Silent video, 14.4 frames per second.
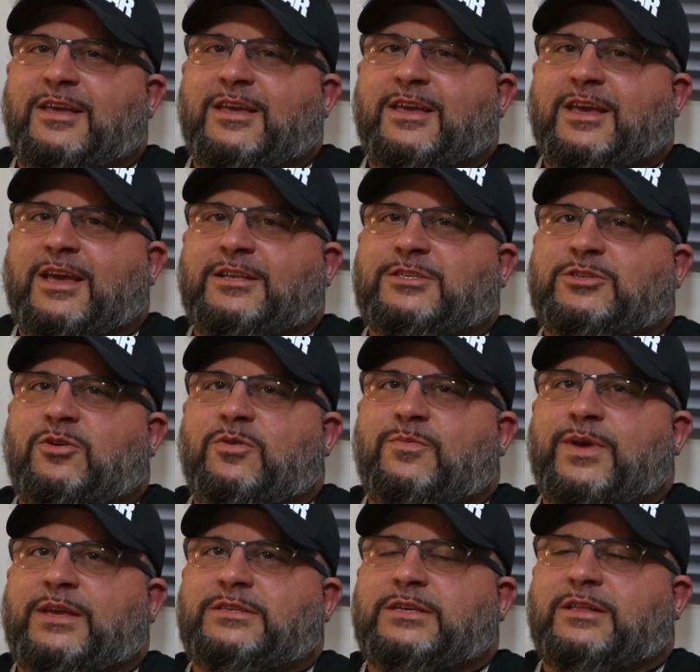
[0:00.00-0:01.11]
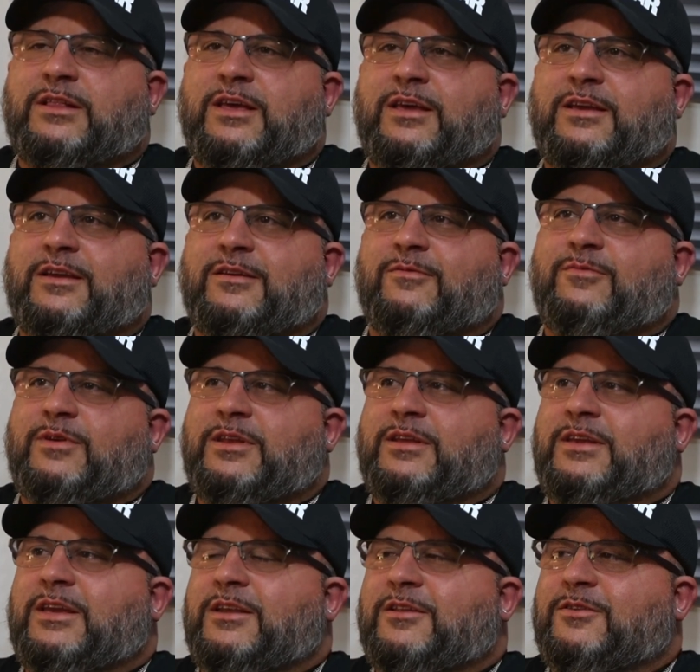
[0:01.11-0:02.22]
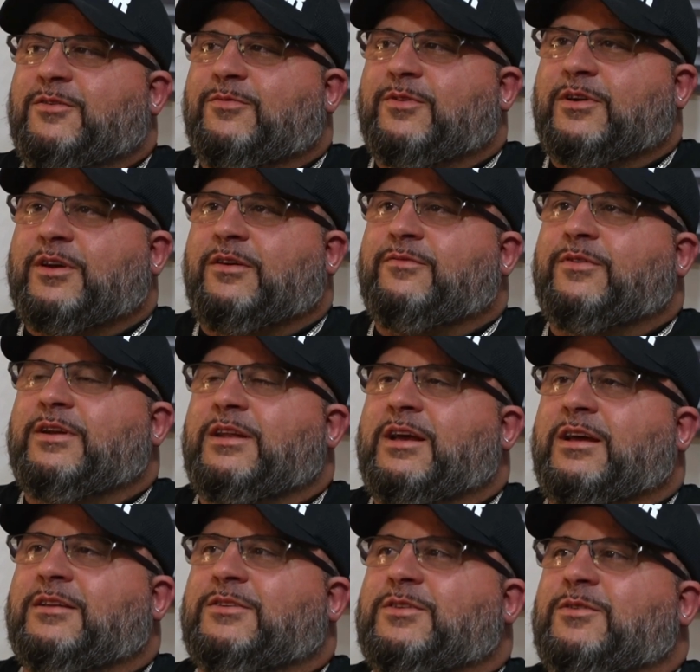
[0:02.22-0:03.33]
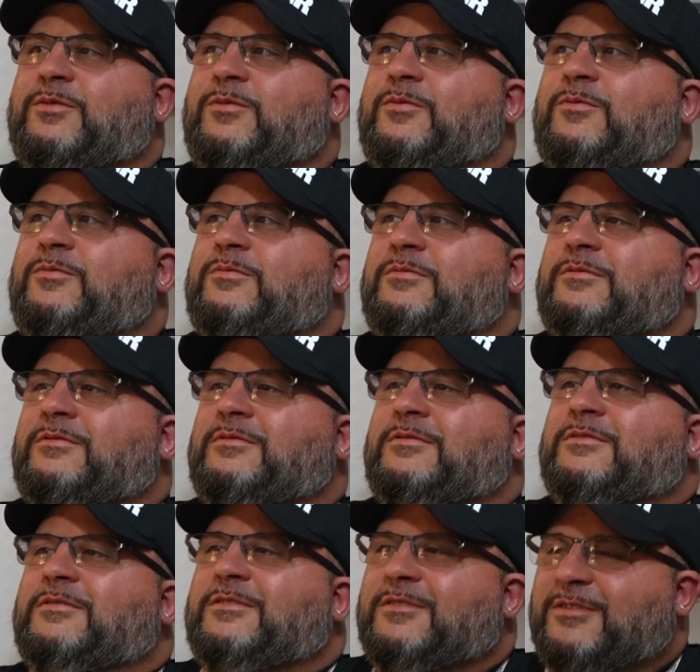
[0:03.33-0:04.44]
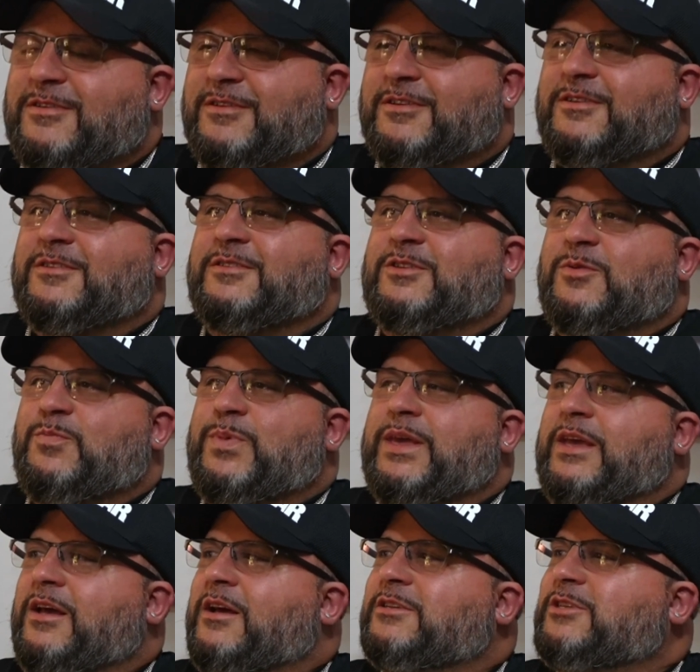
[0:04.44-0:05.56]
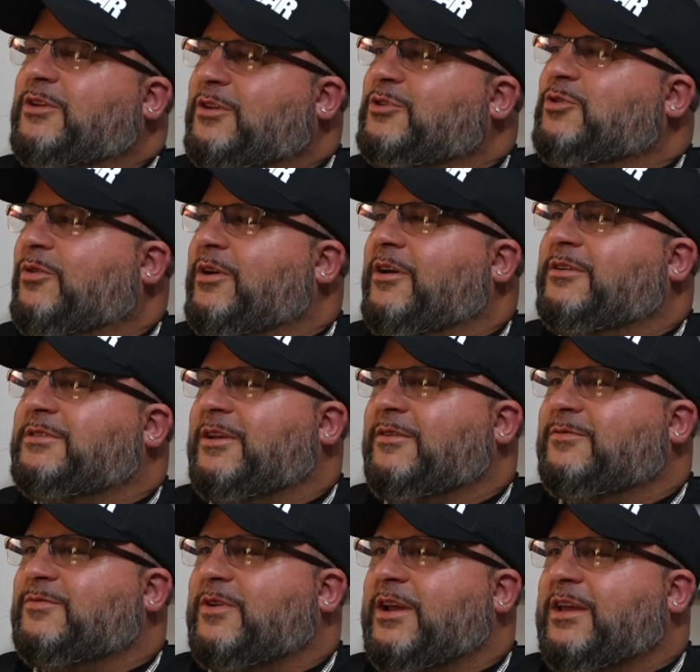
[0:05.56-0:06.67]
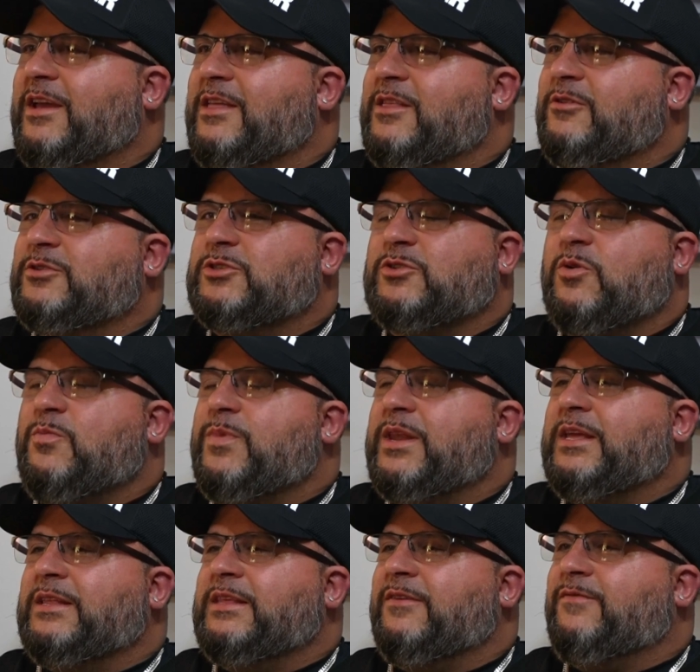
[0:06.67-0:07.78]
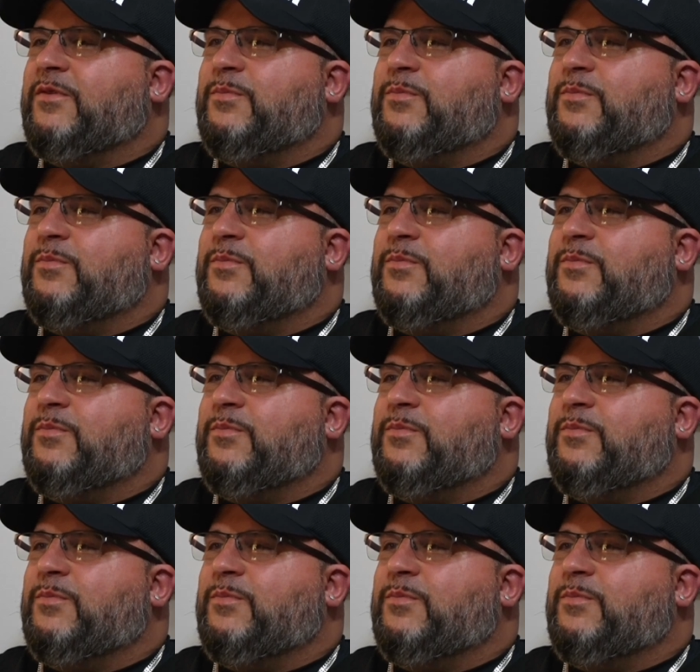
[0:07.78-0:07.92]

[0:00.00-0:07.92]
it's so amazing. We didn't get into recovery not to be us, to enjoy ourselves, right? And there's so many different